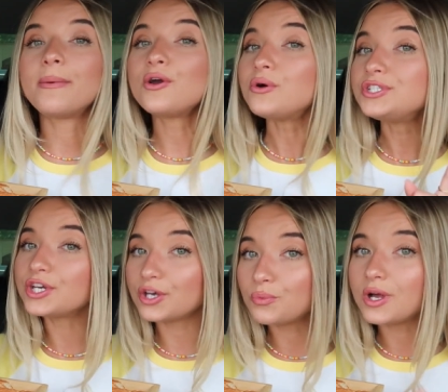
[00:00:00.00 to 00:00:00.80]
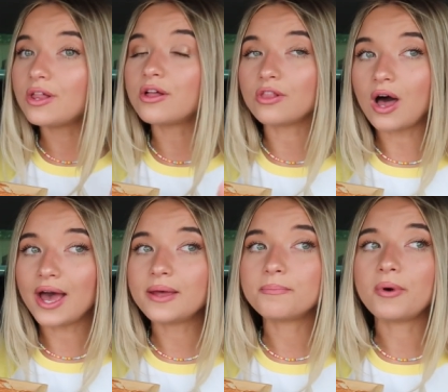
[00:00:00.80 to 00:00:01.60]
been going to Goodwill a
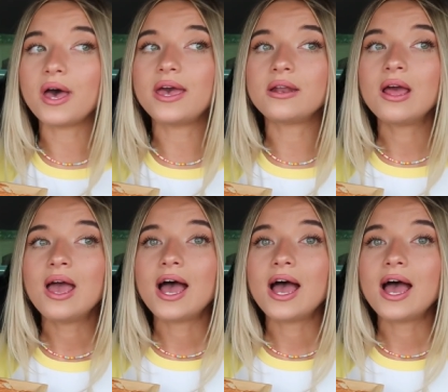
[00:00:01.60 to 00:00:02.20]
lot, but